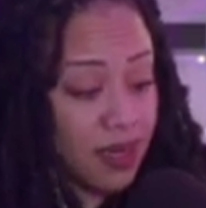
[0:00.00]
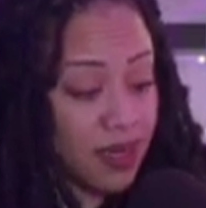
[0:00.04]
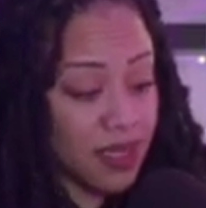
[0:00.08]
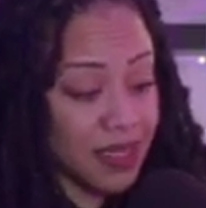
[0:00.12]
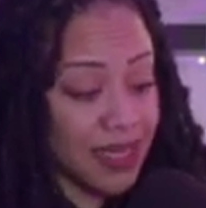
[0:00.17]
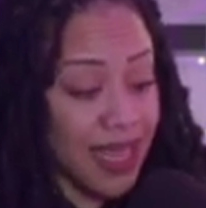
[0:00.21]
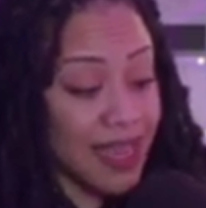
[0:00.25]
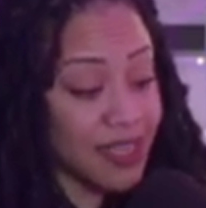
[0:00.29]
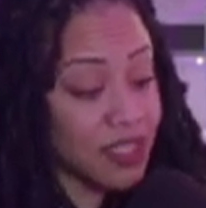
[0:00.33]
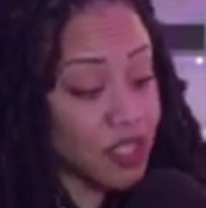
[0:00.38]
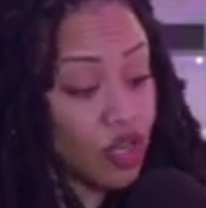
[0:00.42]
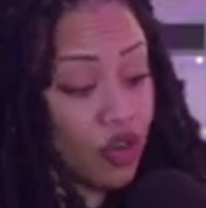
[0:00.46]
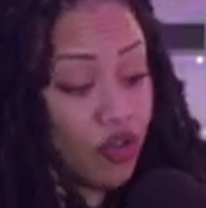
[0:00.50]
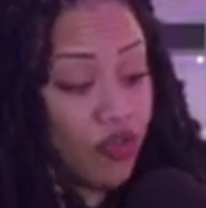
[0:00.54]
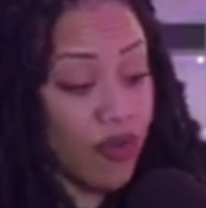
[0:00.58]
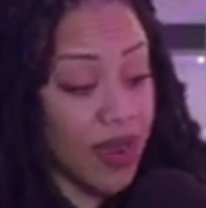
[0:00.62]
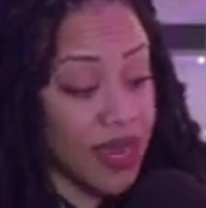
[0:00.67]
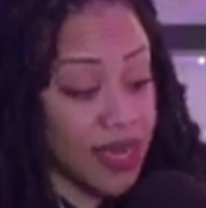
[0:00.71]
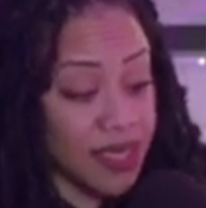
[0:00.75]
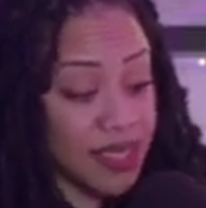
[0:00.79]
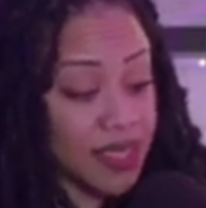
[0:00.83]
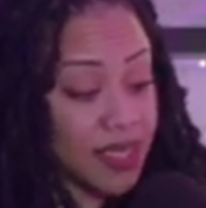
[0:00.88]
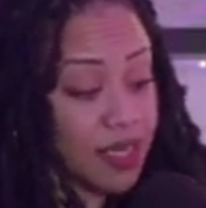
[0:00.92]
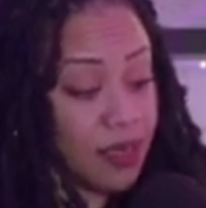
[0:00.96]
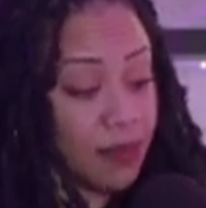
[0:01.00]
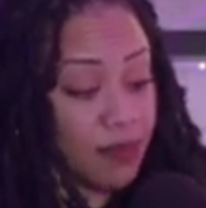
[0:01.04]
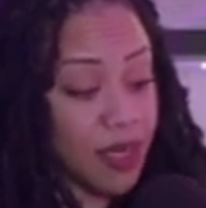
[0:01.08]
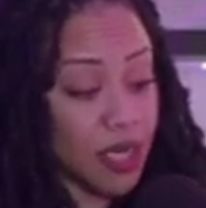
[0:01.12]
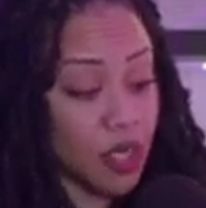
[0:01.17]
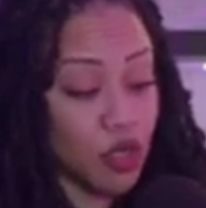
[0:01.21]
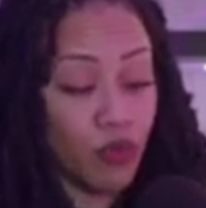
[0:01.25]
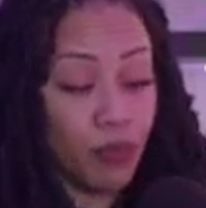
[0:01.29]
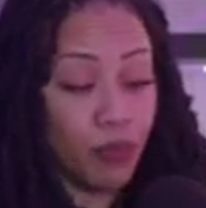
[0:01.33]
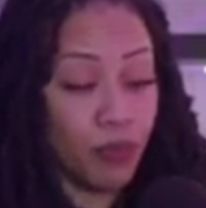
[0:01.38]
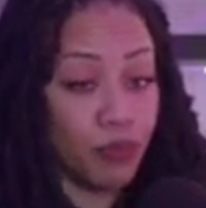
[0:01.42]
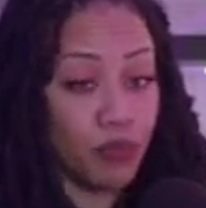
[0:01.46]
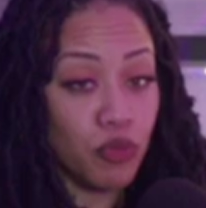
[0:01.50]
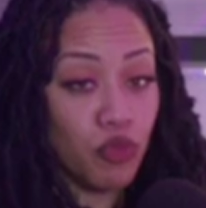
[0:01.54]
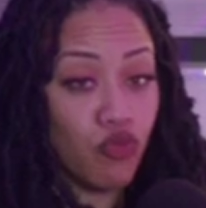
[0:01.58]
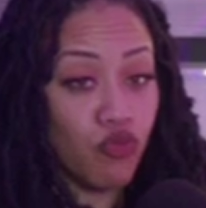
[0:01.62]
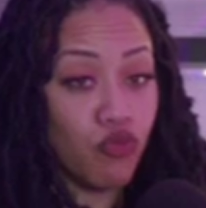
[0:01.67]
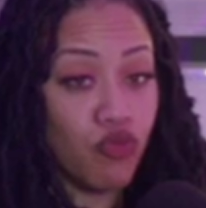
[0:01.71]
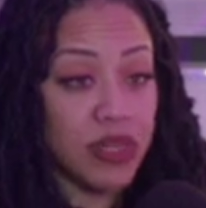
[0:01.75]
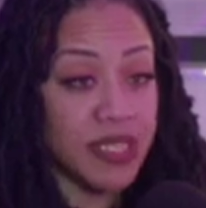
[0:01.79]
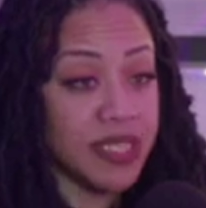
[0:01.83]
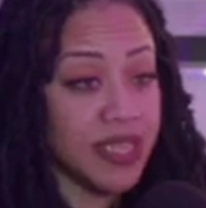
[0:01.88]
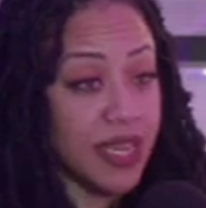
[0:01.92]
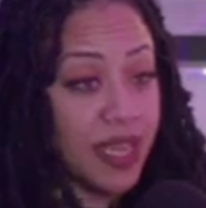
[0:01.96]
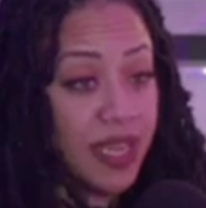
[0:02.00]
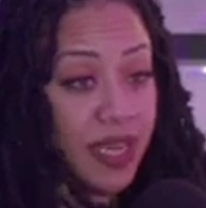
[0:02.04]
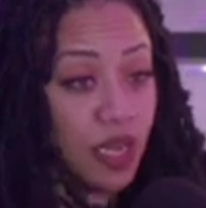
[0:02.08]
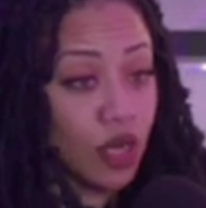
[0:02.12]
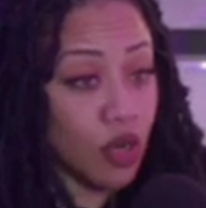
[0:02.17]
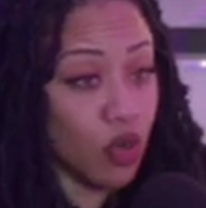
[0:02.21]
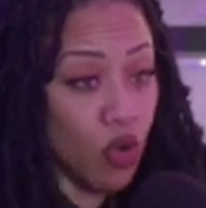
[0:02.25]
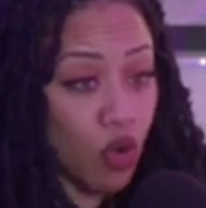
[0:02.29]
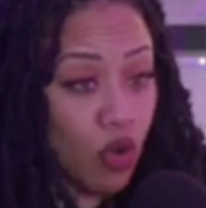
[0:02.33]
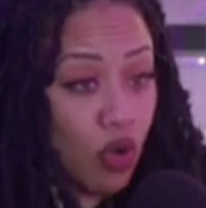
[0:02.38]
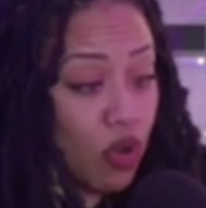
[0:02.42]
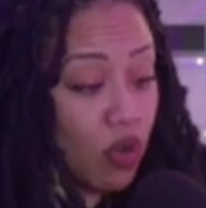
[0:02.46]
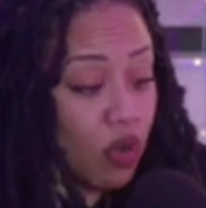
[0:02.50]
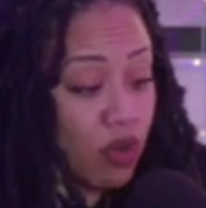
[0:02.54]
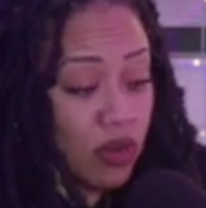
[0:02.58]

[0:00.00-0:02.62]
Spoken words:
That's crazy to me. You risking it all